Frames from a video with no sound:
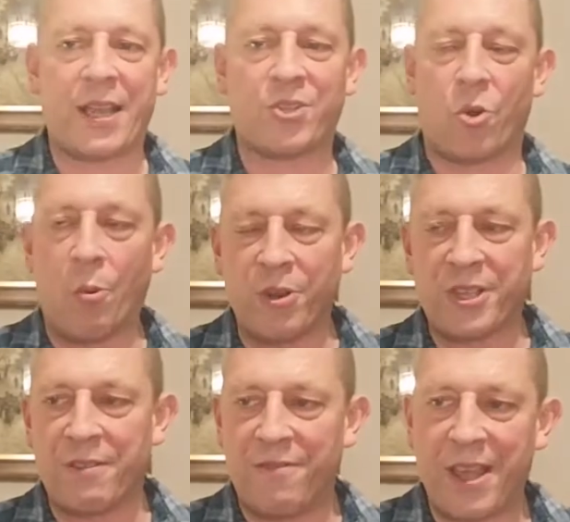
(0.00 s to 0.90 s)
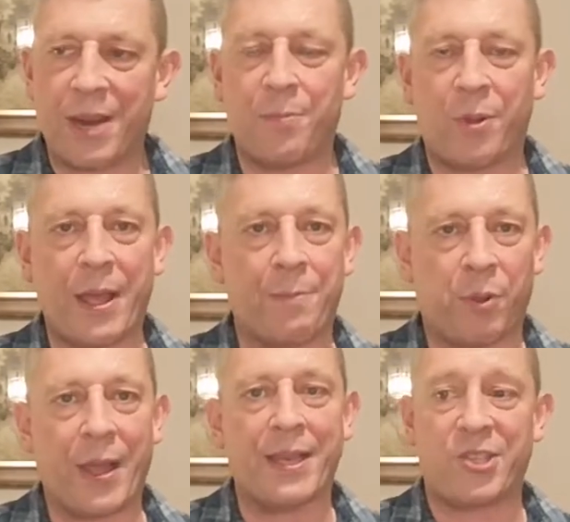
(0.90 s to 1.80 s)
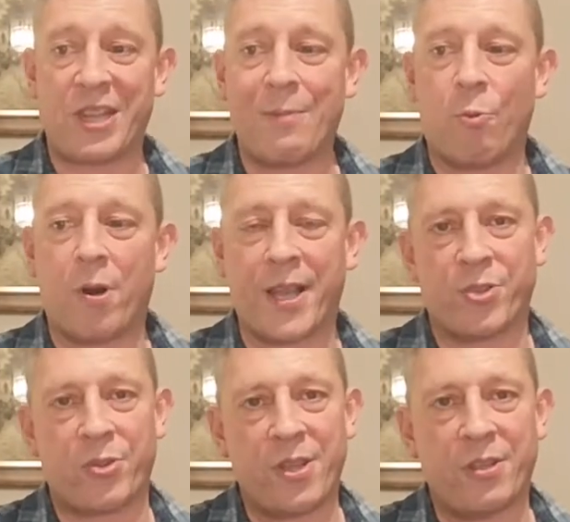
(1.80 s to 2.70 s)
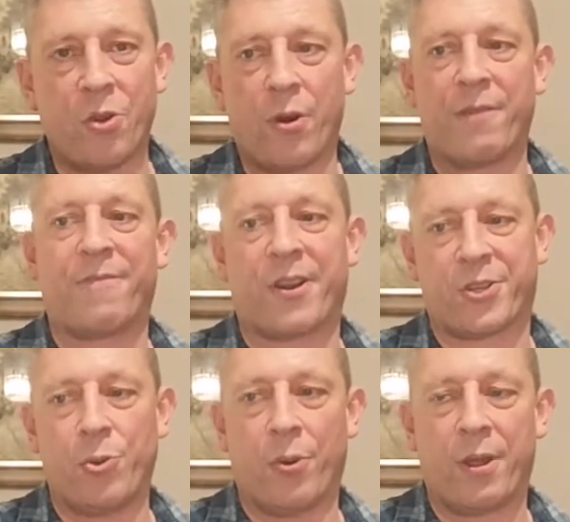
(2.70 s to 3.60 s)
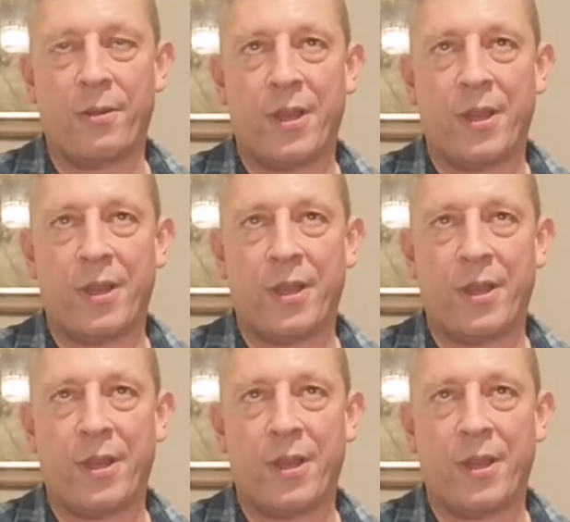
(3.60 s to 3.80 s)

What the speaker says: it's almost invariably played the same way, so you dot the first note.